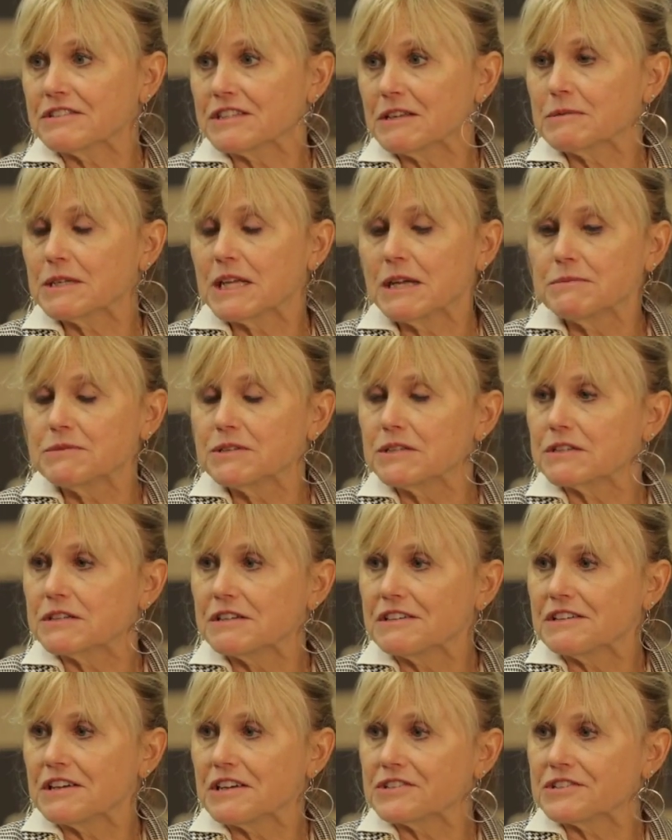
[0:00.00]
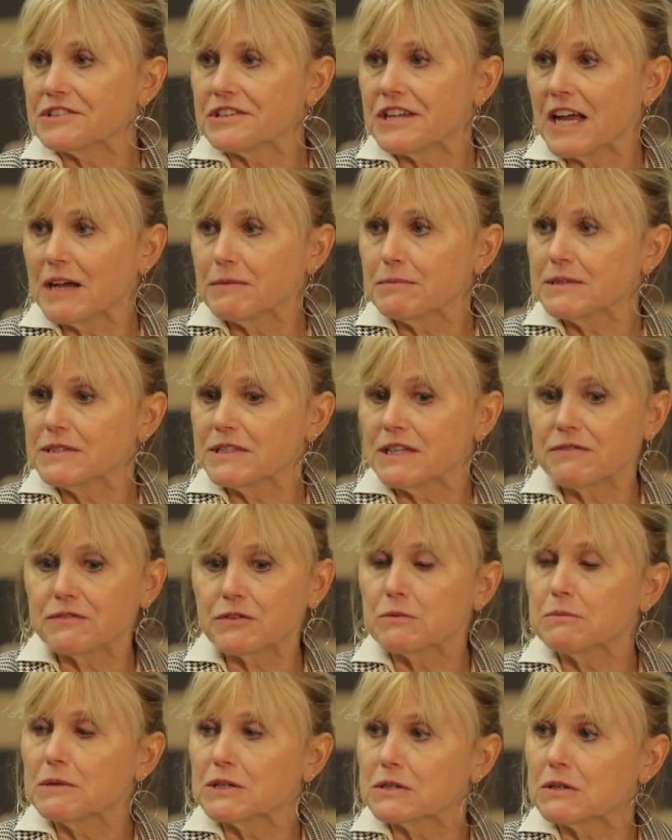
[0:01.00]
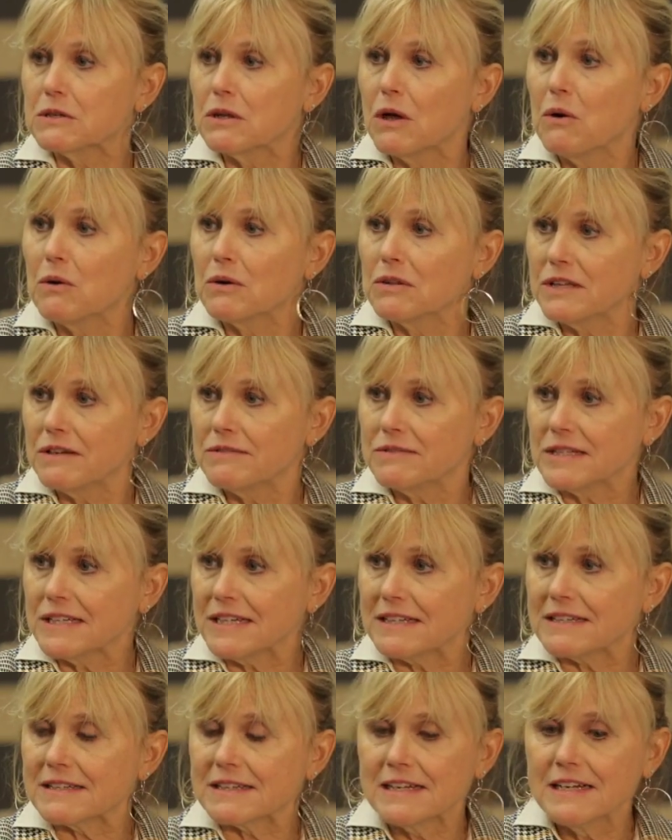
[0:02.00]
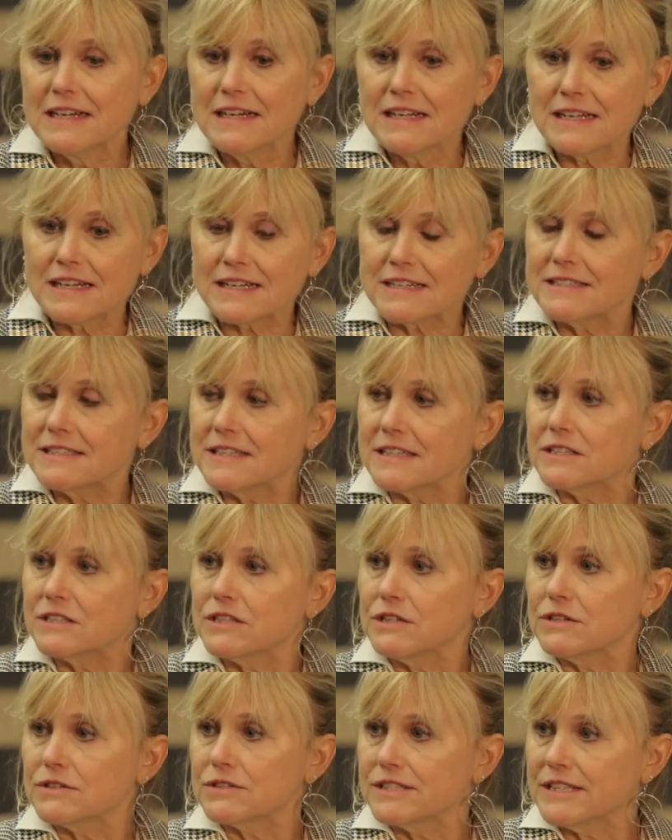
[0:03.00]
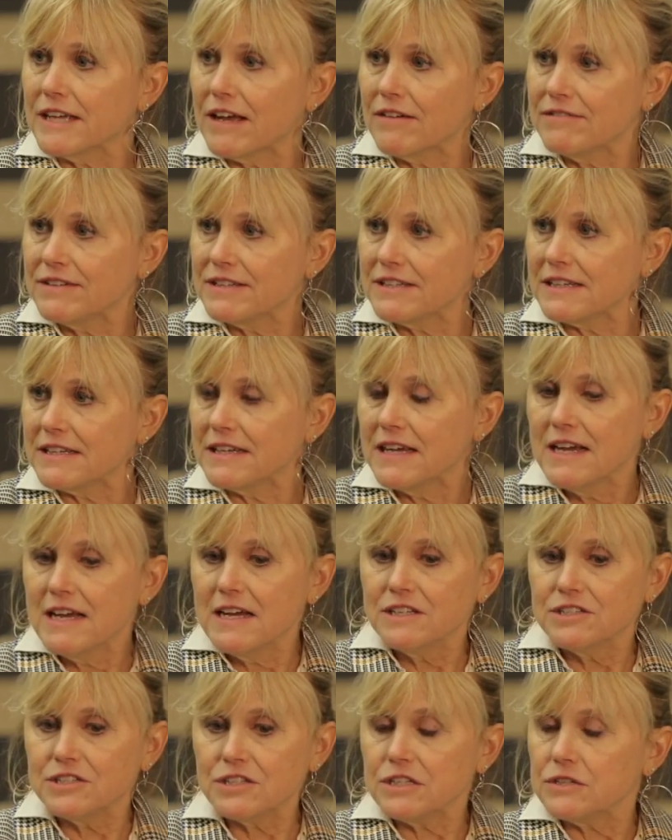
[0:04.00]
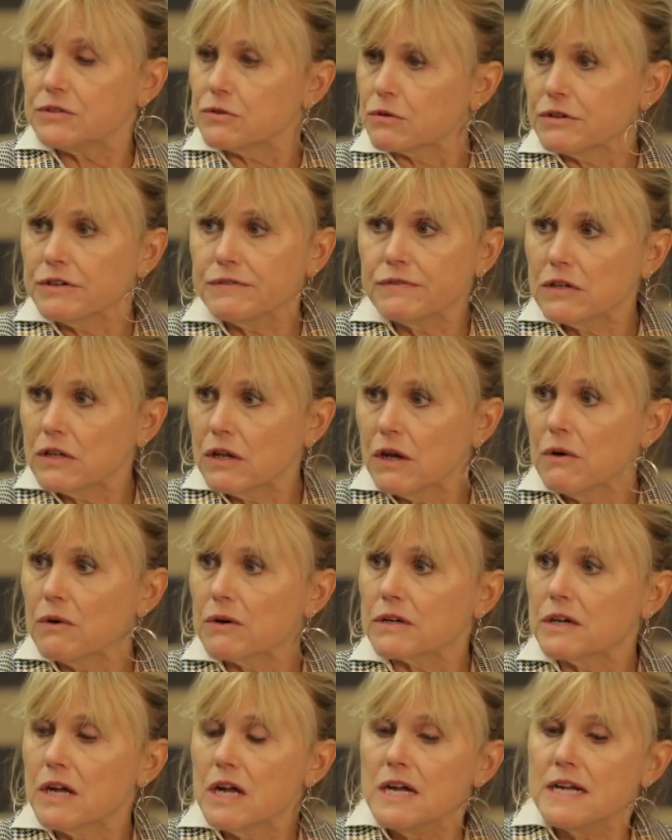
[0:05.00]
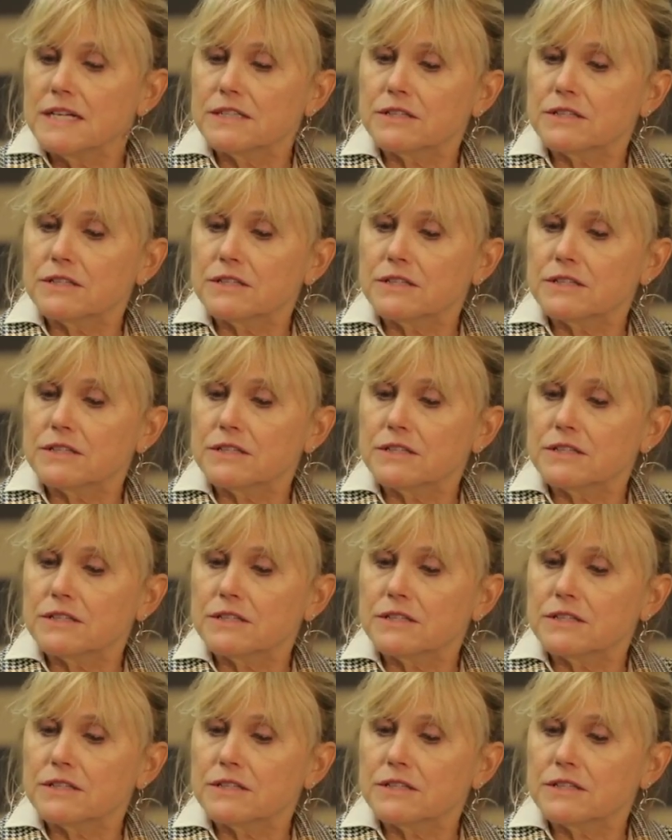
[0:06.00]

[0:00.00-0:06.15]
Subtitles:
Sometimes the concussion happens after a much lower level hit, like 60 or 70 Gs or even lower.